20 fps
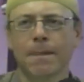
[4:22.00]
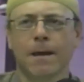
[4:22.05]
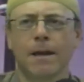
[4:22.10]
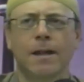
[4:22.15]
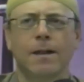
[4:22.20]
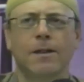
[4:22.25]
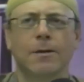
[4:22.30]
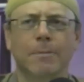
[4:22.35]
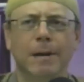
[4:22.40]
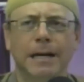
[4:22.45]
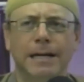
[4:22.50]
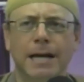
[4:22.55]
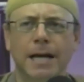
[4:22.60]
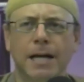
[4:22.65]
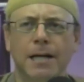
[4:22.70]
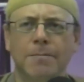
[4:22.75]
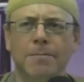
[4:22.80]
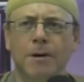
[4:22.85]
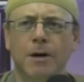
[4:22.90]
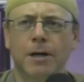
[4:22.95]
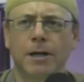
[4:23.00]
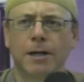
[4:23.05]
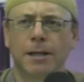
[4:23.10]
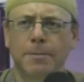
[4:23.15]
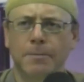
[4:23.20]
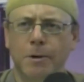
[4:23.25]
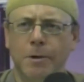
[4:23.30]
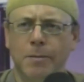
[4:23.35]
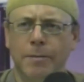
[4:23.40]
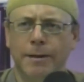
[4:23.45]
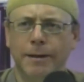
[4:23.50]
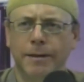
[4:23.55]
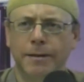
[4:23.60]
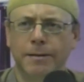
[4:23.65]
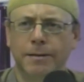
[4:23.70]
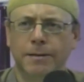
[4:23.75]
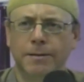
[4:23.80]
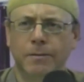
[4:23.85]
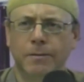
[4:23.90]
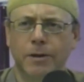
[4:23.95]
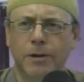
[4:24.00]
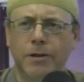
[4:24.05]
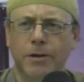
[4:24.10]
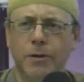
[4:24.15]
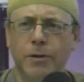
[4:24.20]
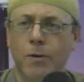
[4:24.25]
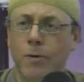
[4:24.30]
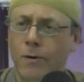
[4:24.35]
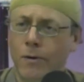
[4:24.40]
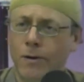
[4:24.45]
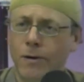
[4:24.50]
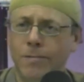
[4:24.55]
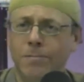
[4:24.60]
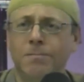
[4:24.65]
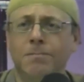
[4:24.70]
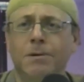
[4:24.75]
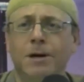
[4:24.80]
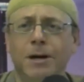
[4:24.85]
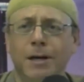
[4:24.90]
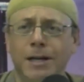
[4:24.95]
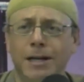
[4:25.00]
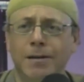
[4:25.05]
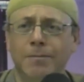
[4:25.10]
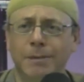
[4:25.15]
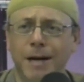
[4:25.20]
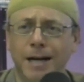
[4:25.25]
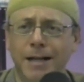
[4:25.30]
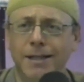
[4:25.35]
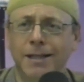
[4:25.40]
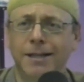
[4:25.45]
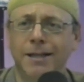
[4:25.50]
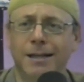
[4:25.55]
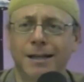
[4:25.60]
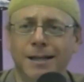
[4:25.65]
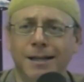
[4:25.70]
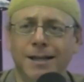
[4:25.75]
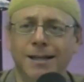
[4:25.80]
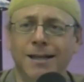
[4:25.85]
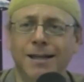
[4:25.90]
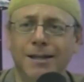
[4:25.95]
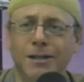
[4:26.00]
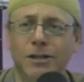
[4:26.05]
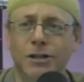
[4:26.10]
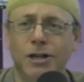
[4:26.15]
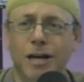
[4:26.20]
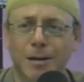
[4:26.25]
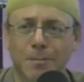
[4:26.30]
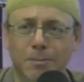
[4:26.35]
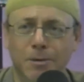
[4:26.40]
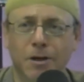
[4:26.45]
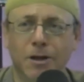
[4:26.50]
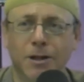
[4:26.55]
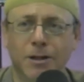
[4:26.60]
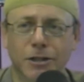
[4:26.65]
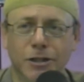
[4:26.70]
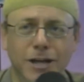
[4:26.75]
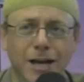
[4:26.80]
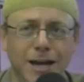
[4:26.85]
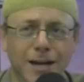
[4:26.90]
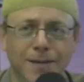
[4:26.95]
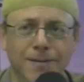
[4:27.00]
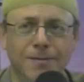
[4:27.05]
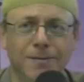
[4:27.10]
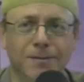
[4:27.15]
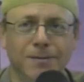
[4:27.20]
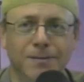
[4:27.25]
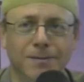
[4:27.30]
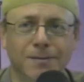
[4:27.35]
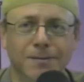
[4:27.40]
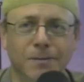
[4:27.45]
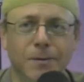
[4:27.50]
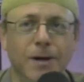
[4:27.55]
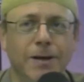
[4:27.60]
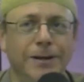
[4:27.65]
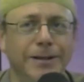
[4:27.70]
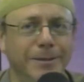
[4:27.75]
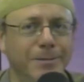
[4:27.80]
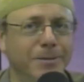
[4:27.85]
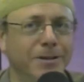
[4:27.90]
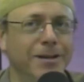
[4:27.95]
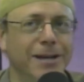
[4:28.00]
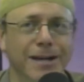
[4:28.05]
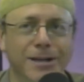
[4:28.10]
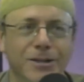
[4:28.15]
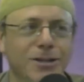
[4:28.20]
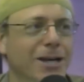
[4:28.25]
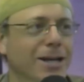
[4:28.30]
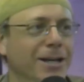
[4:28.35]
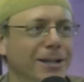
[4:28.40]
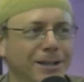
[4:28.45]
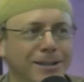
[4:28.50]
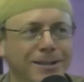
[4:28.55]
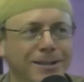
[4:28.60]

the magnetic marketing moment with your marketing magnet, Jeanette Burke. Jeanette, welcome to that channel. It's